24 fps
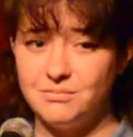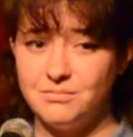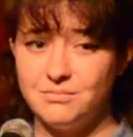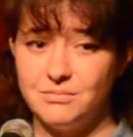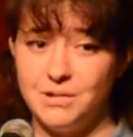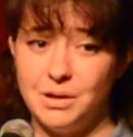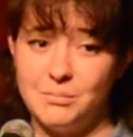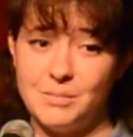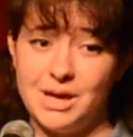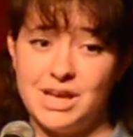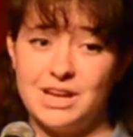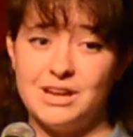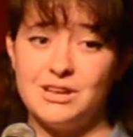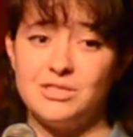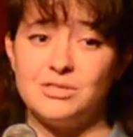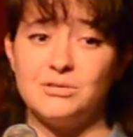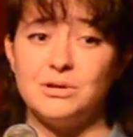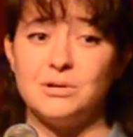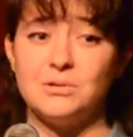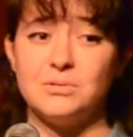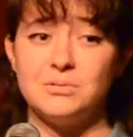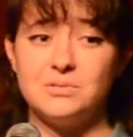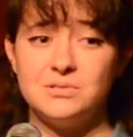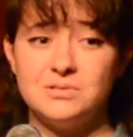We made it
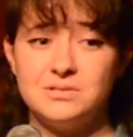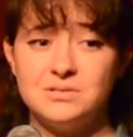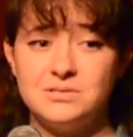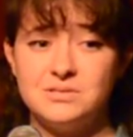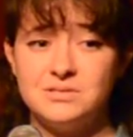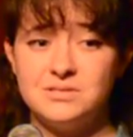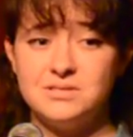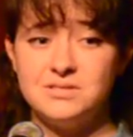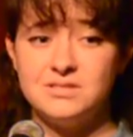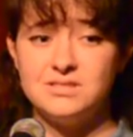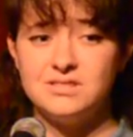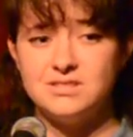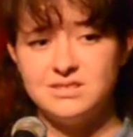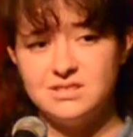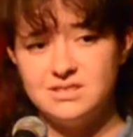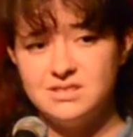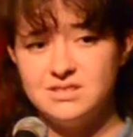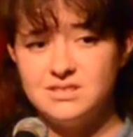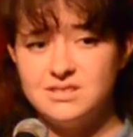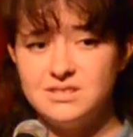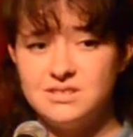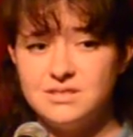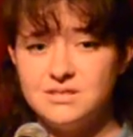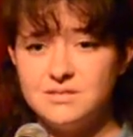through.
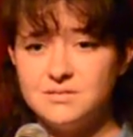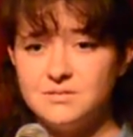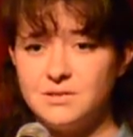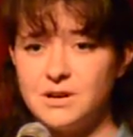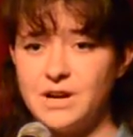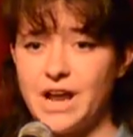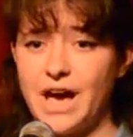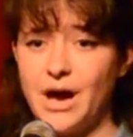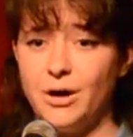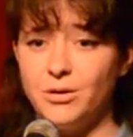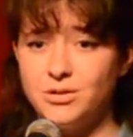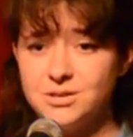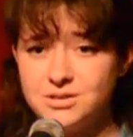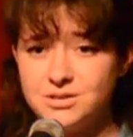For now.